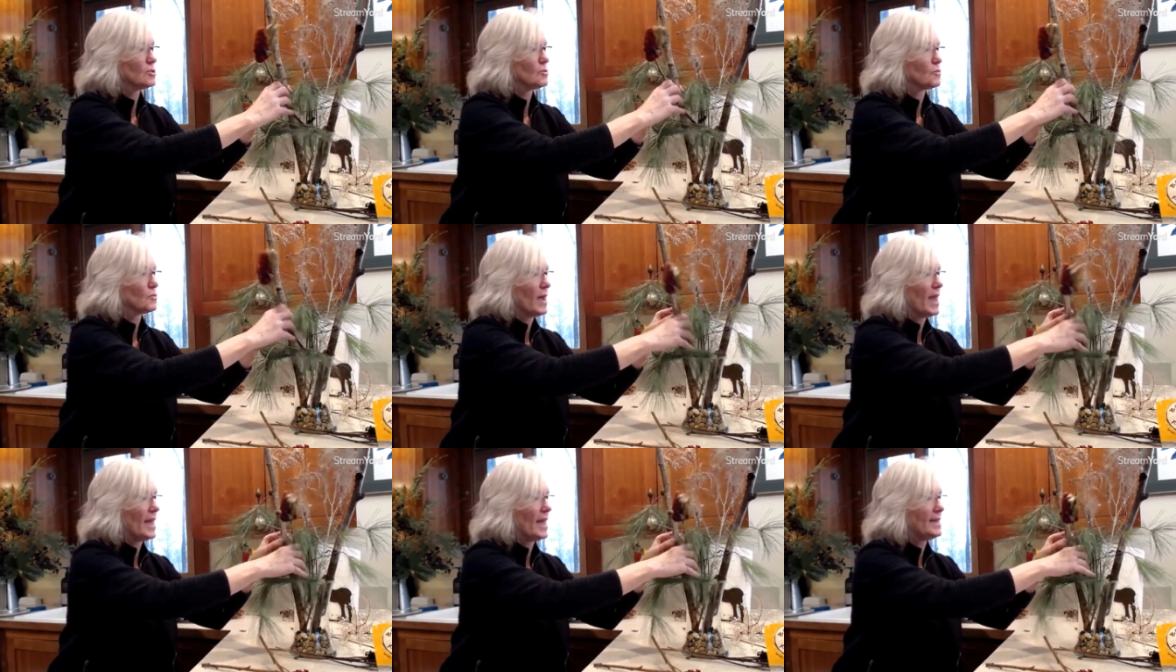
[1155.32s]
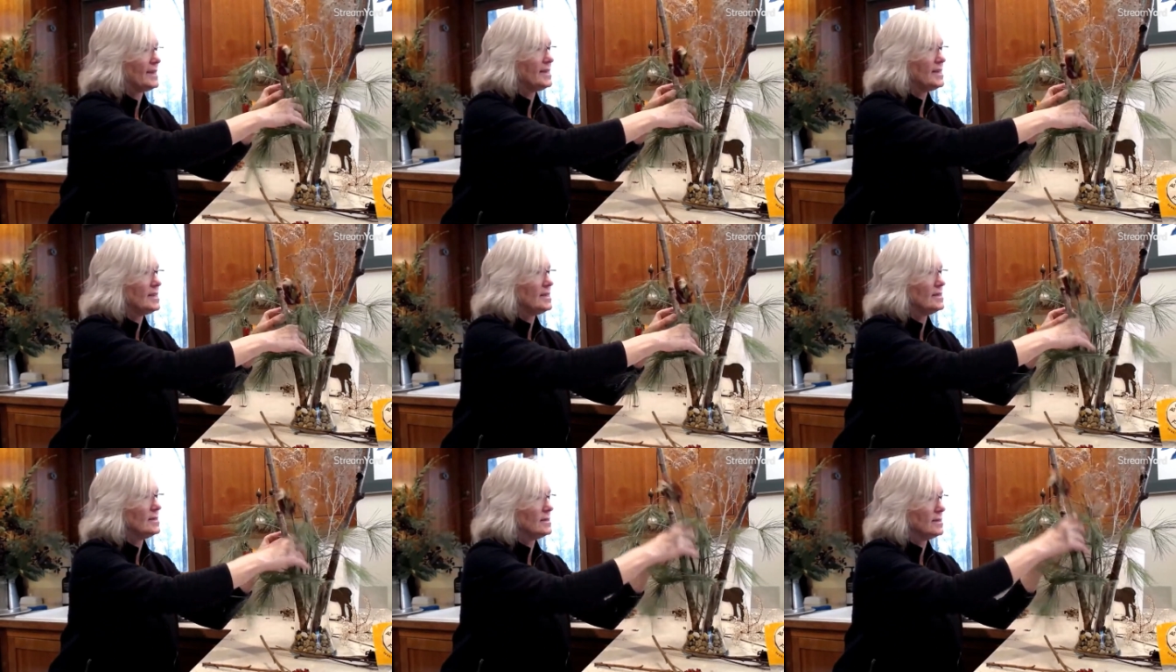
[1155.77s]

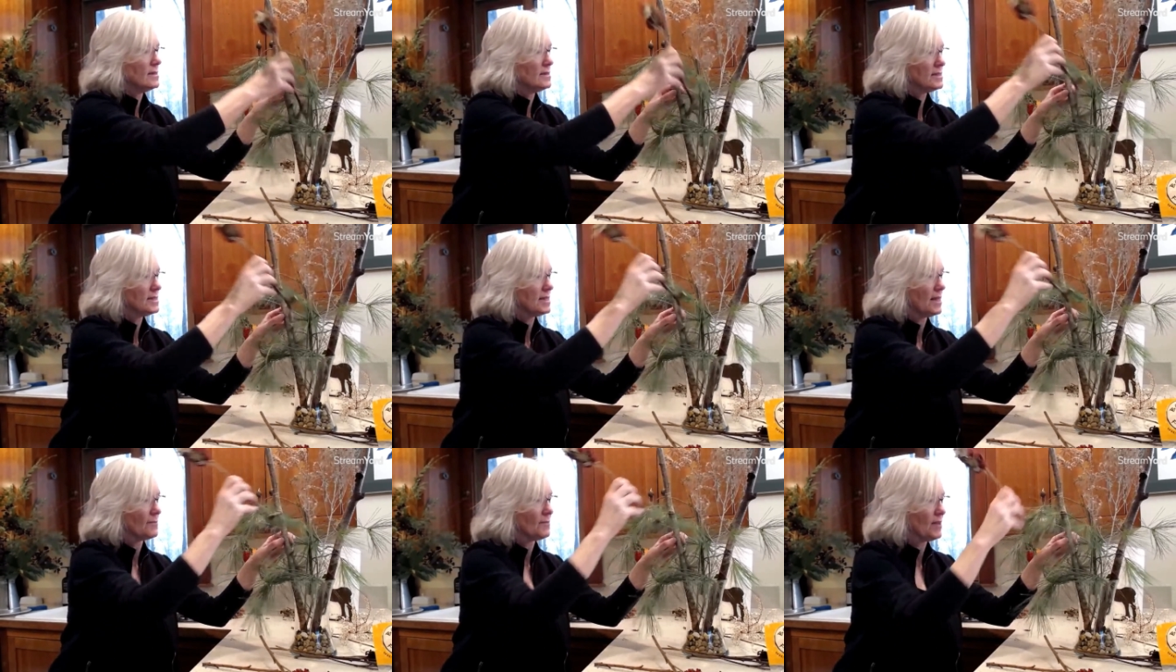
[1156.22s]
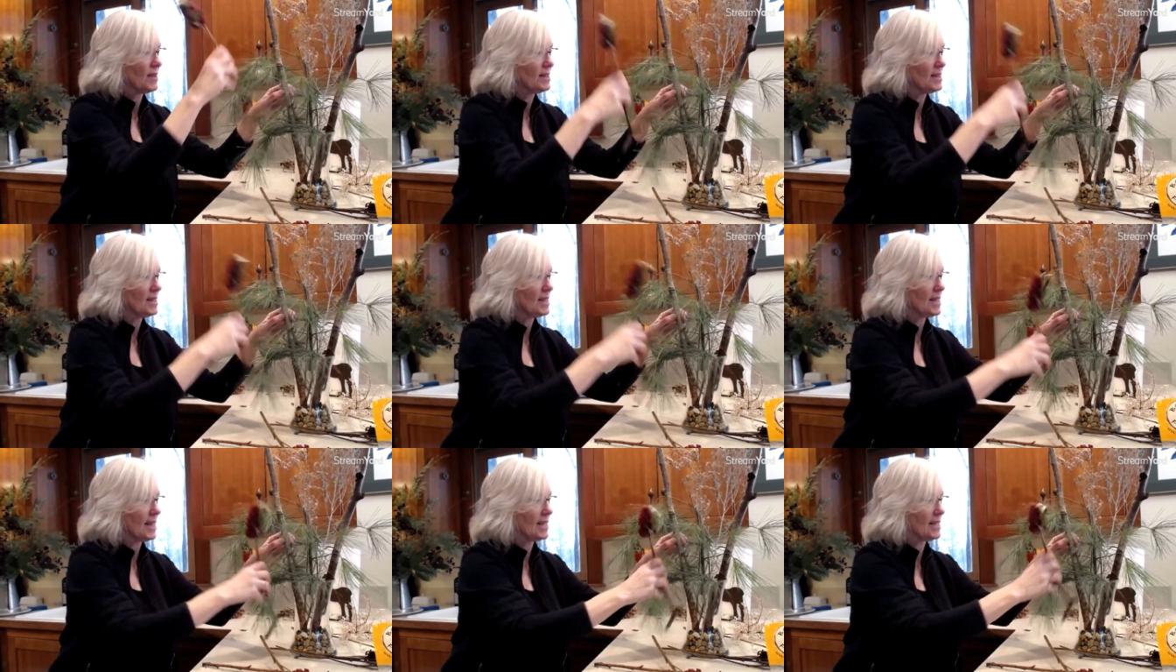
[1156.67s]
red
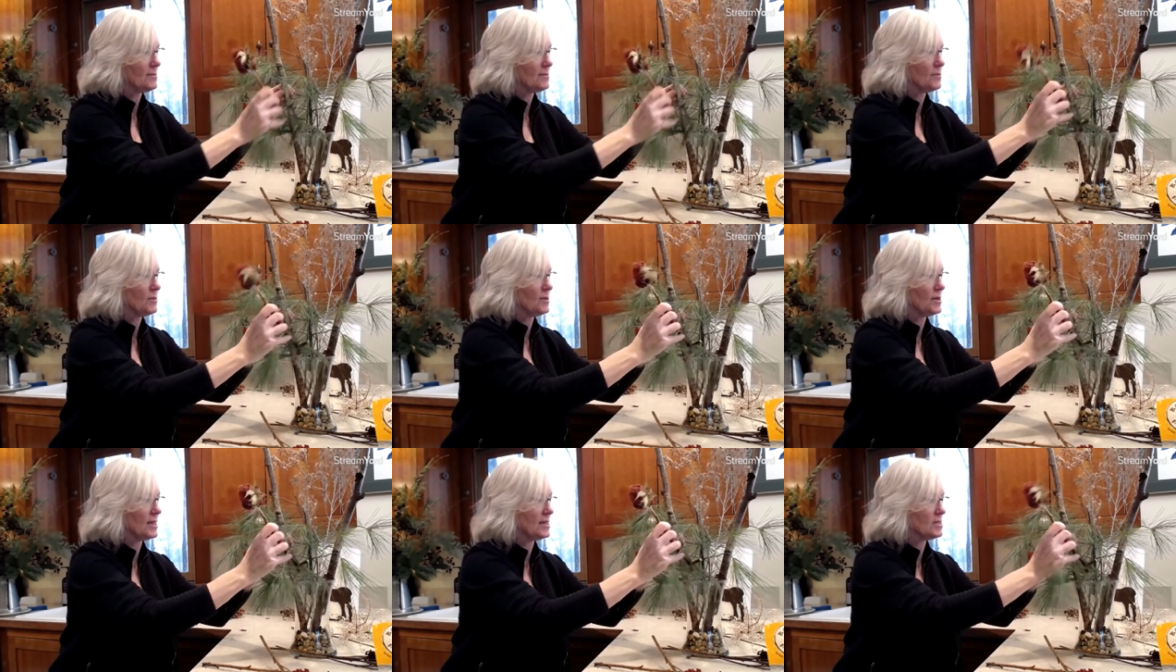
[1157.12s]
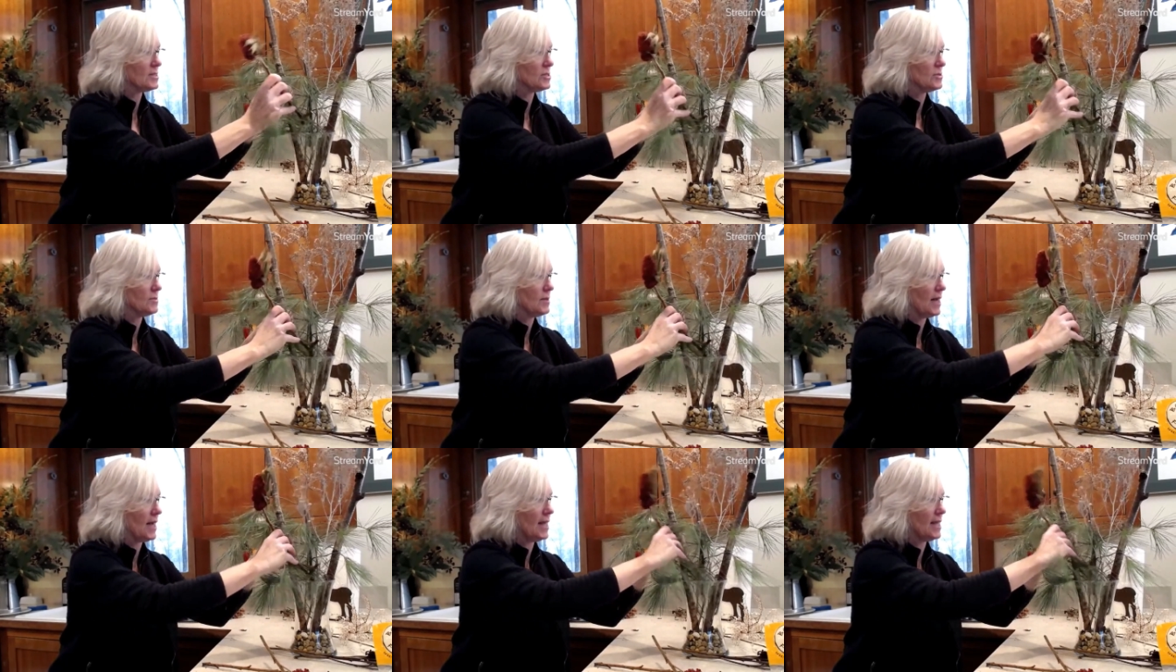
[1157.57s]
something that I can put
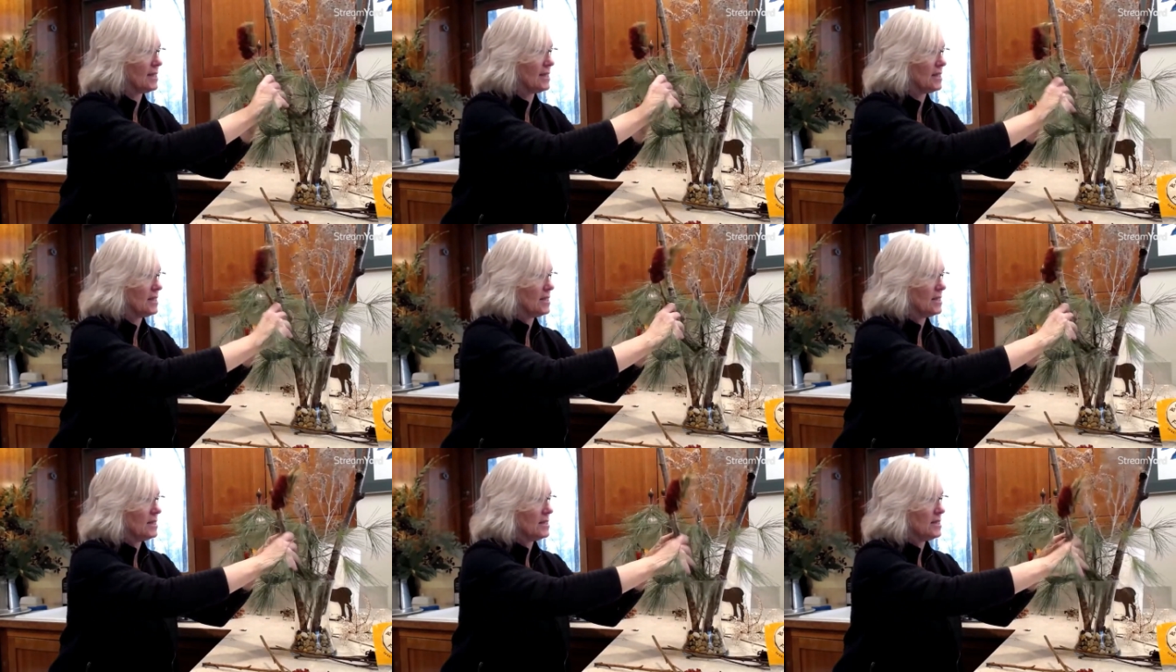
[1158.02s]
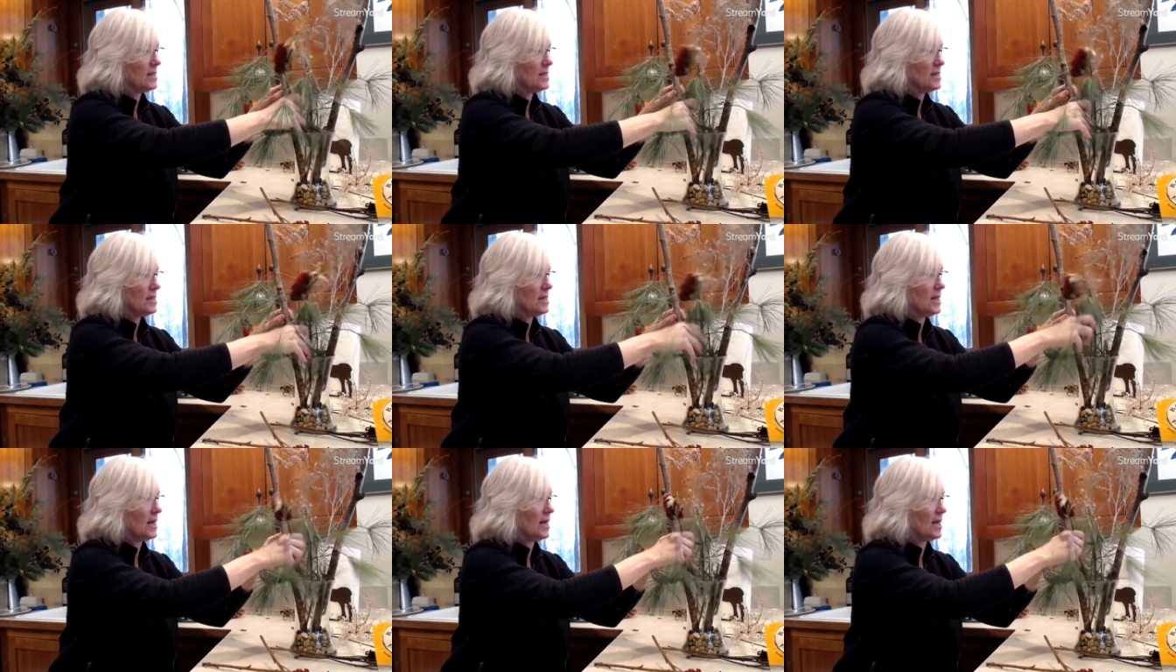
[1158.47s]
into my
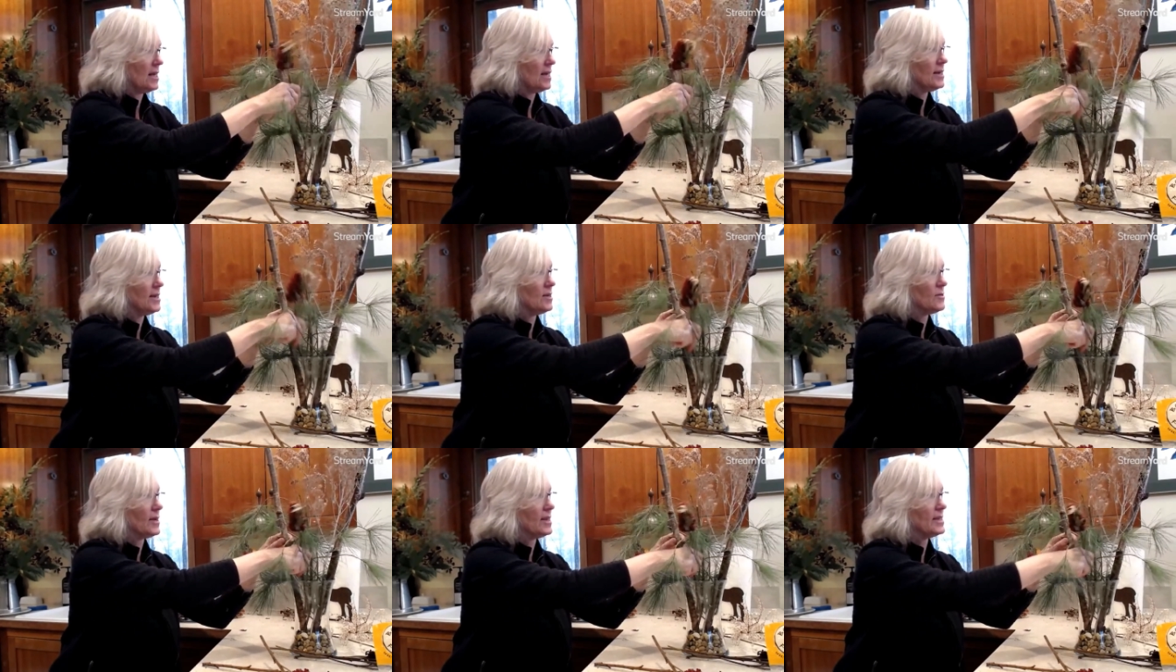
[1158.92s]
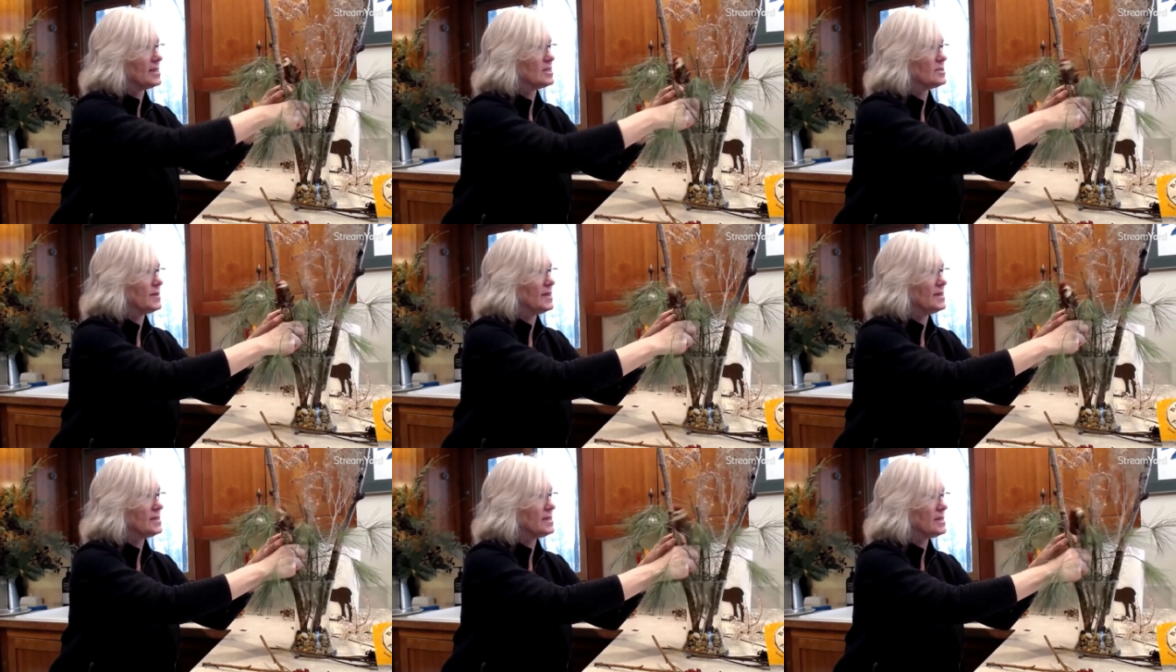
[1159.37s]

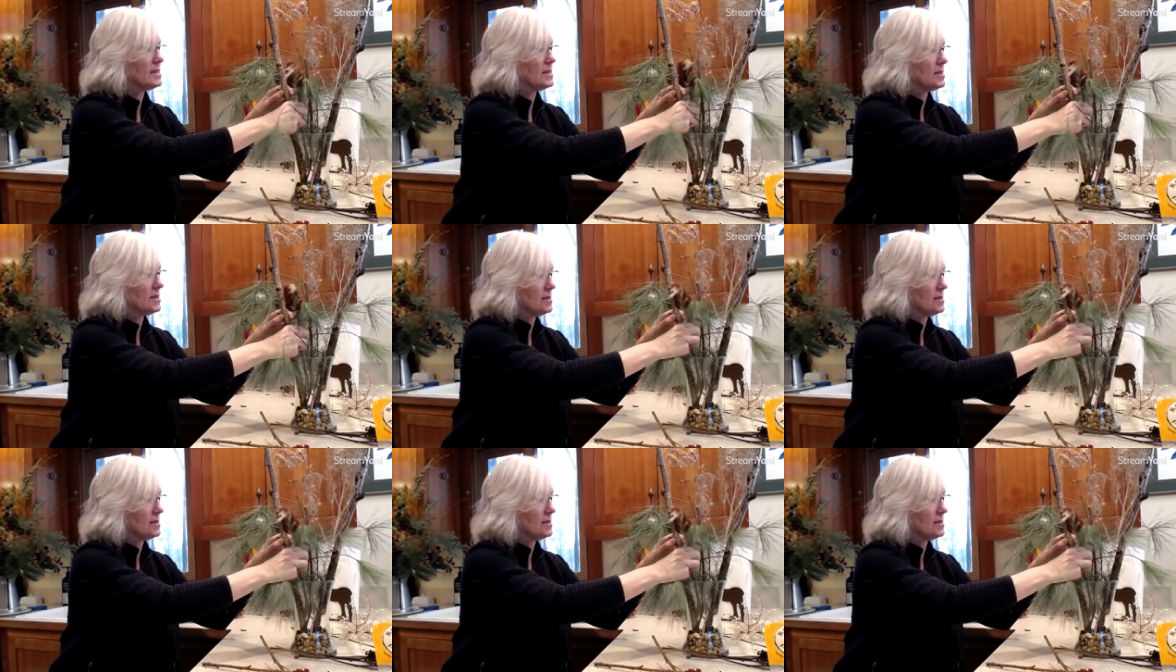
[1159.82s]
arrangement.